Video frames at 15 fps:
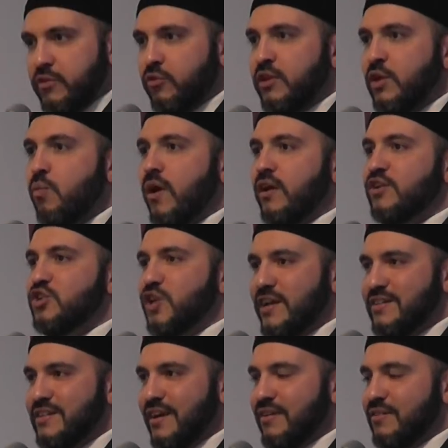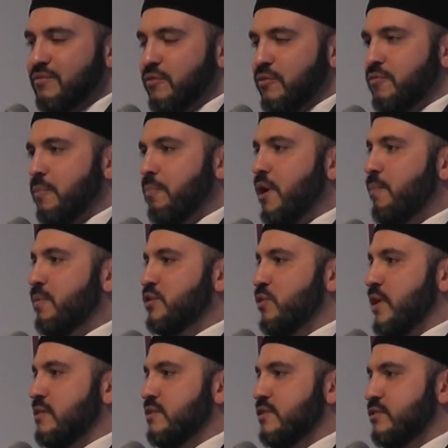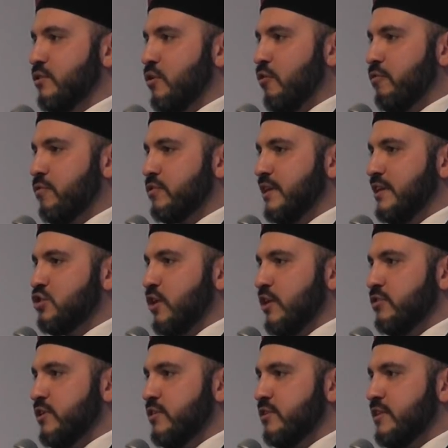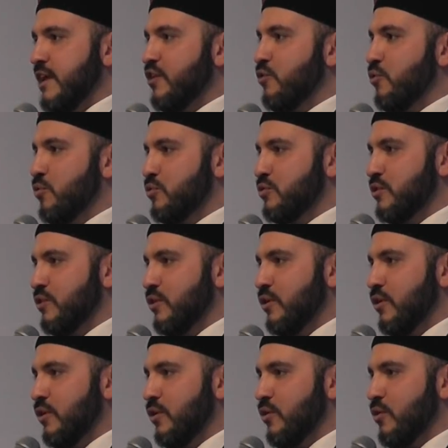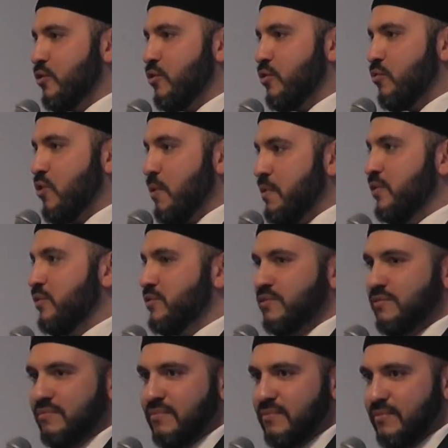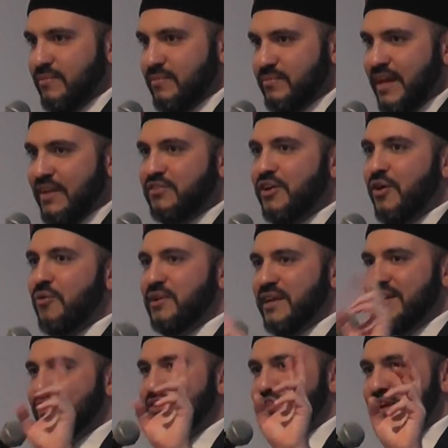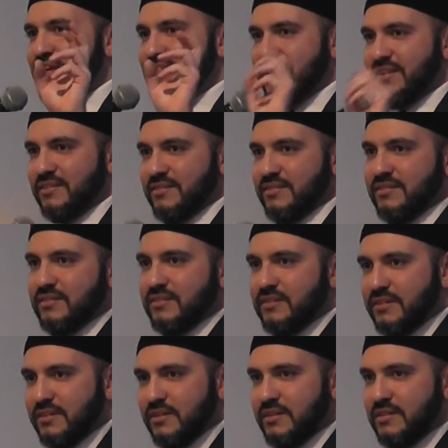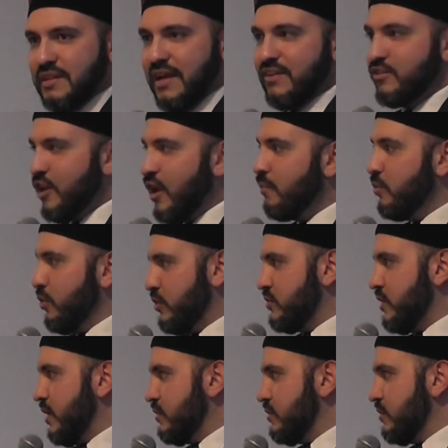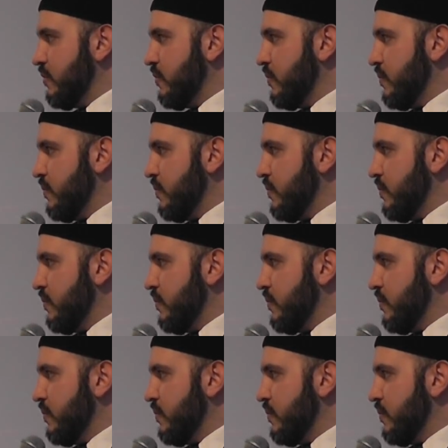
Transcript: There's only one gender for perpetrators of injustice, and they're called criminals. That's the only gender that Islam looks at.